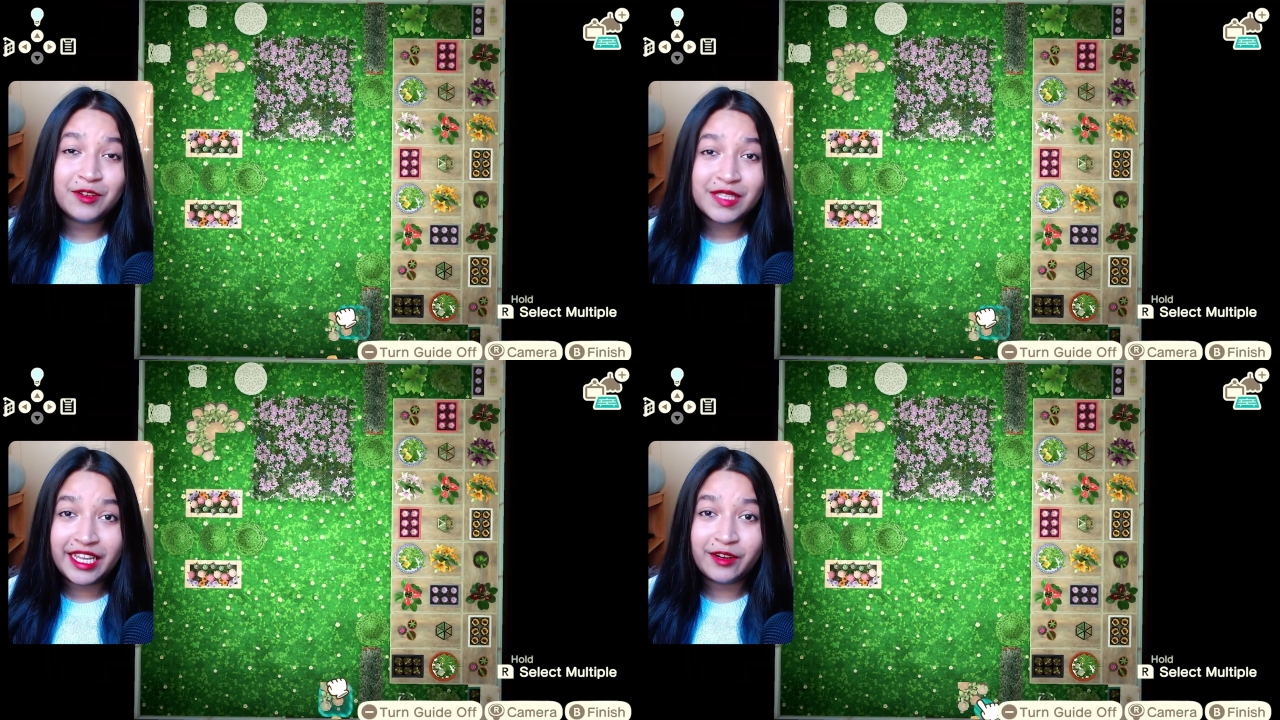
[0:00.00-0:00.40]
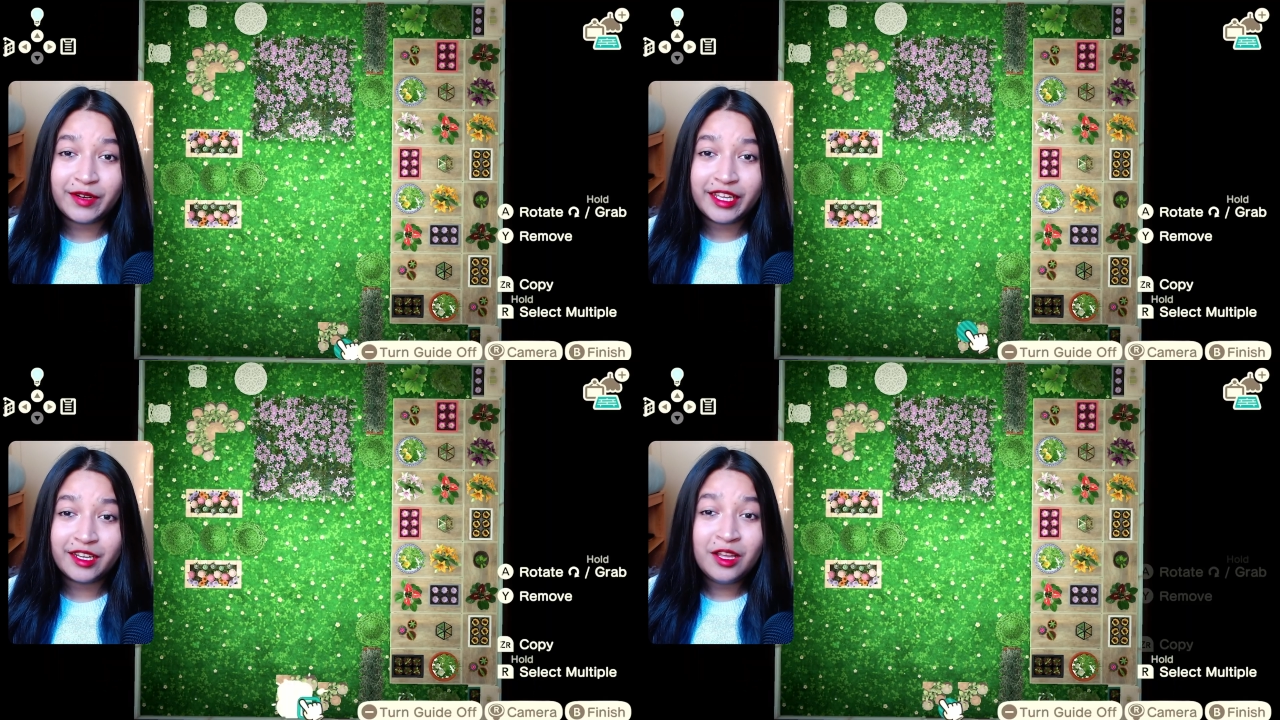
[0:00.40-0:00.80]

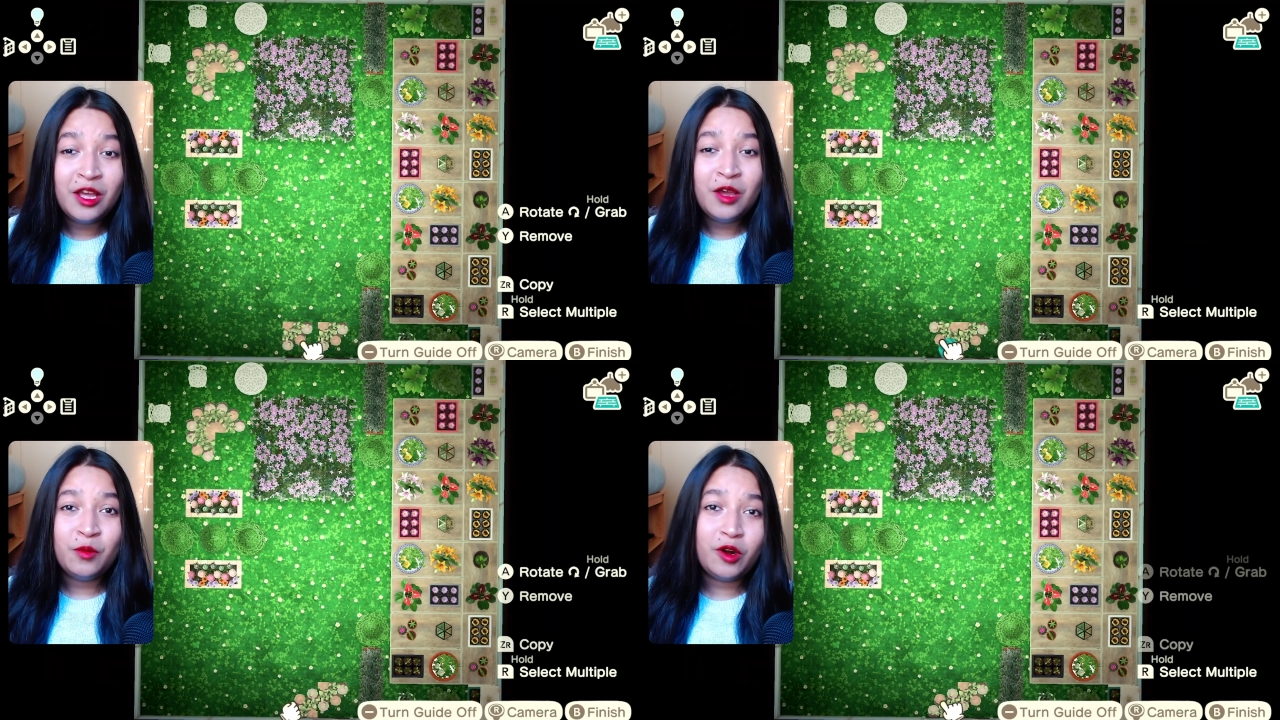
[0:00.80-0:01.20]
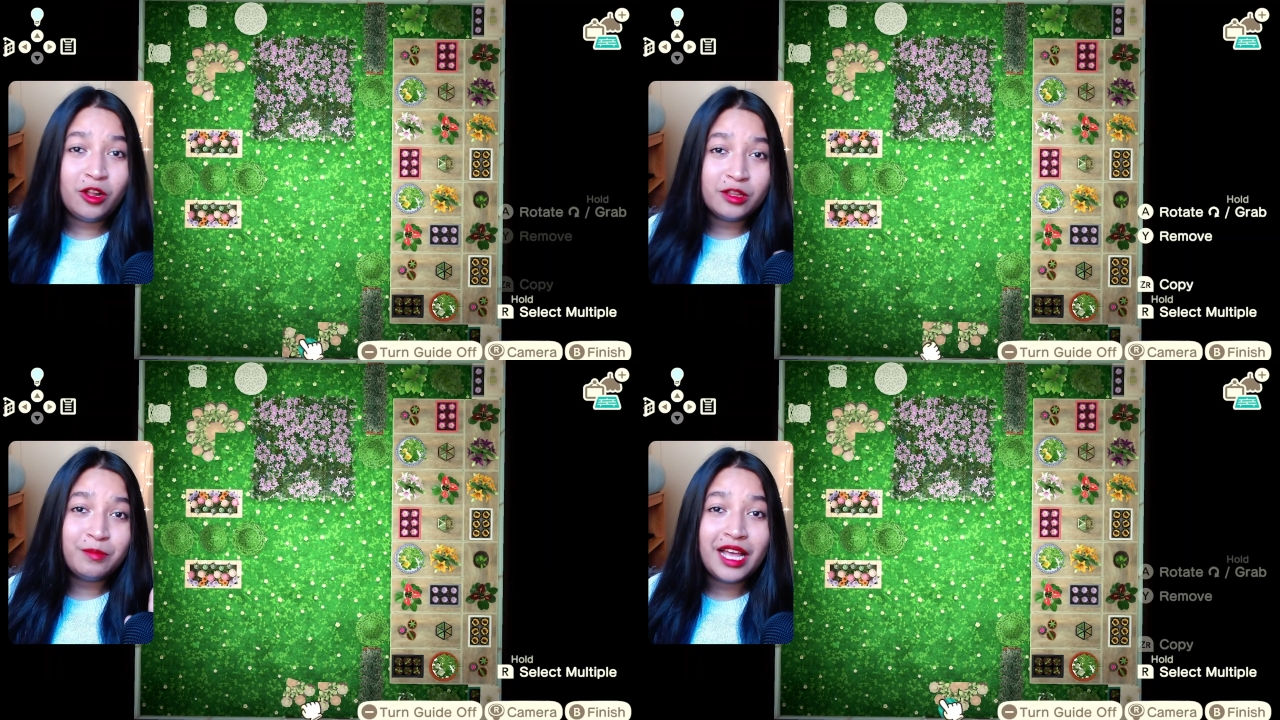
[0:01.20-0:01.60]
area where all
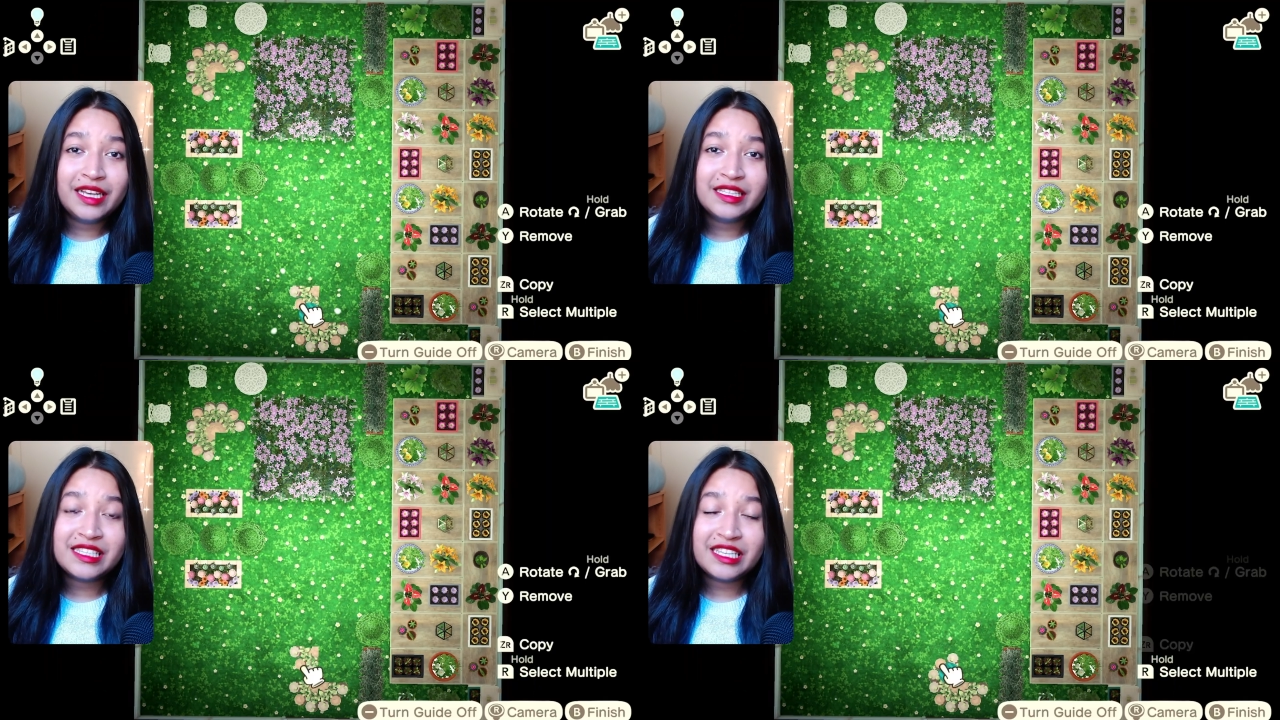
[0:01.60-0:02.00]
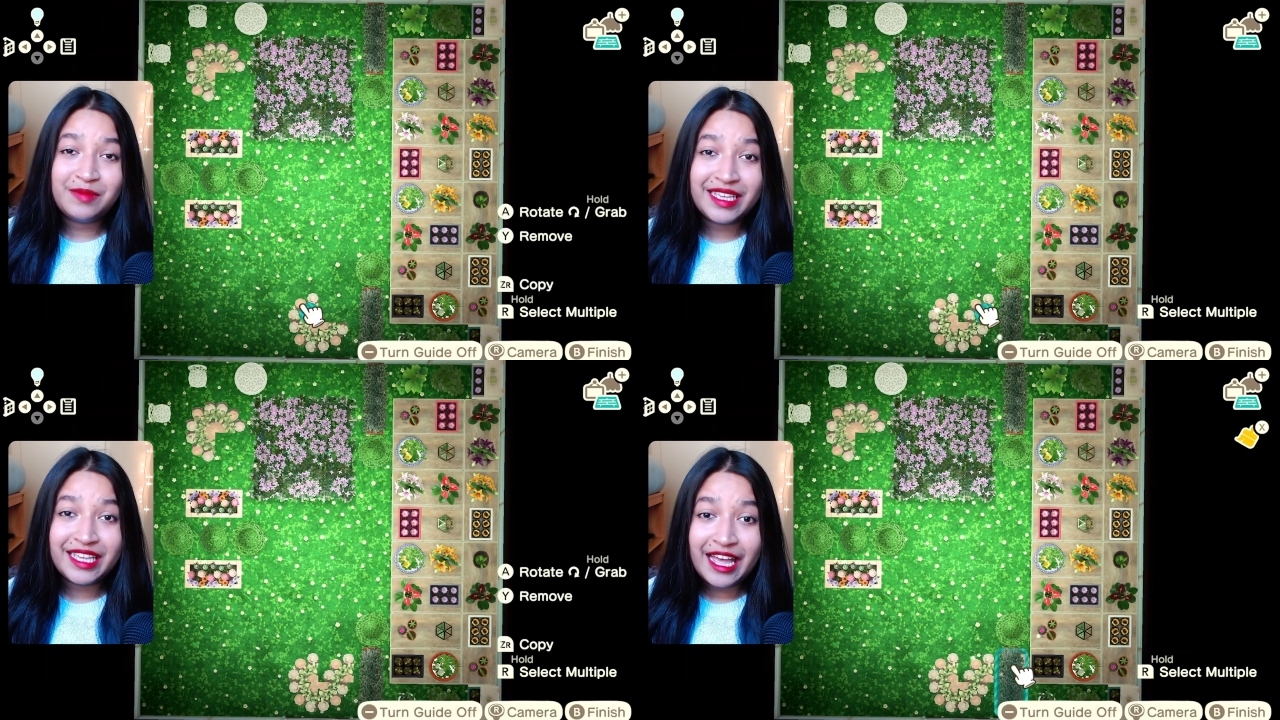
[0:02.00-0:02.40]
the plants can be
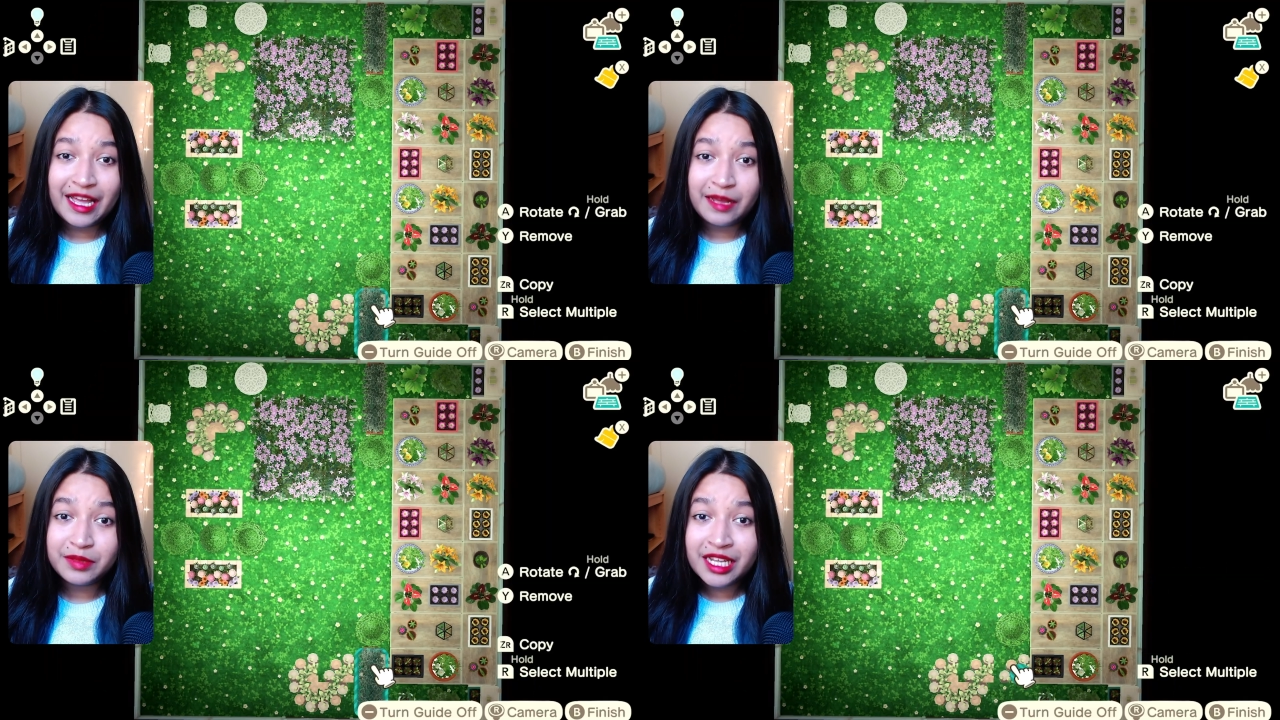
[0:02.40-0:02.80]
kept.